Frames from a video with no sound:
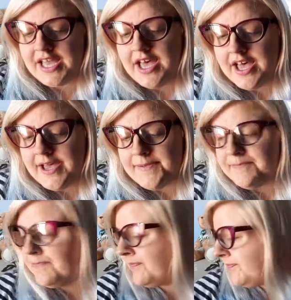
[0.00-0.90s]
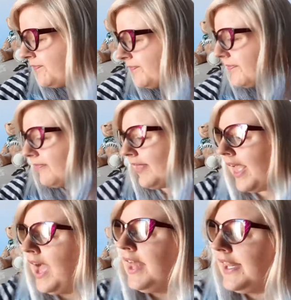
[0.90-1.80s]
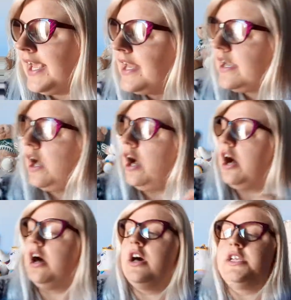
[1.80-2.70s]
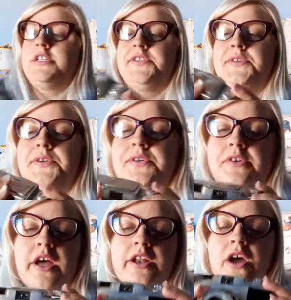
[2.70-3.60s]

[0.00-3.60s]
And then I saw an